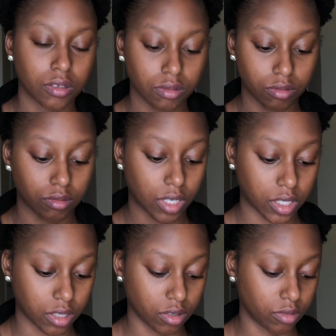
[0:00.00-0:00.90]
Oh, I
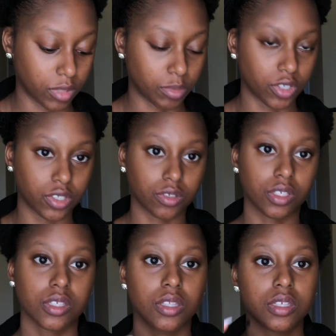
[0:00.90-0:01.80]
can't hold my mirror and do
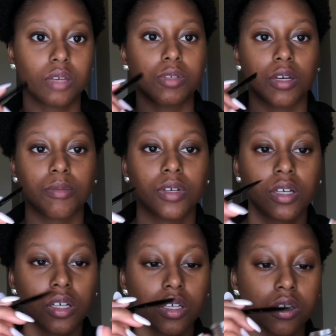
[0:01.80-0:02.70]
this at the same time.
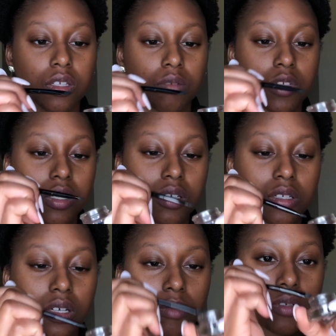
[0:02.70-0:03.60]
So I'm just gonna
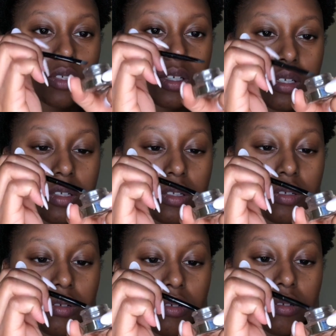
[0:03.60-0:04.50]
dab it just a
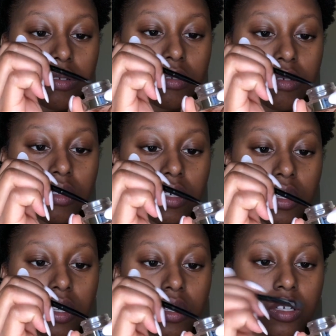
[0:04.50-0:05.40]
little
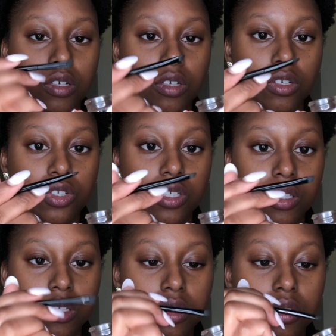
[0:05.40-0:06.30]
in here,
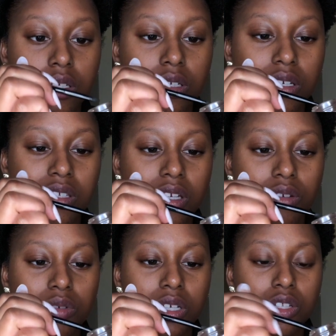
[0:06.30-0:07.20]
just because I
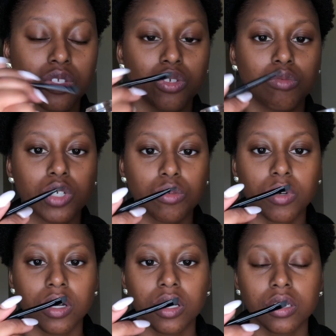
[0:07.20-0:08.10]
don't want to get too much
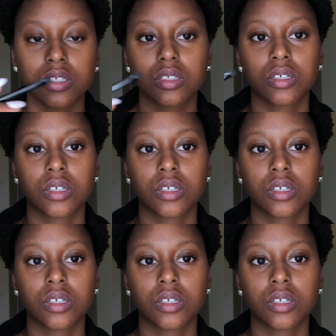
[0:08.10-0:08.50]
product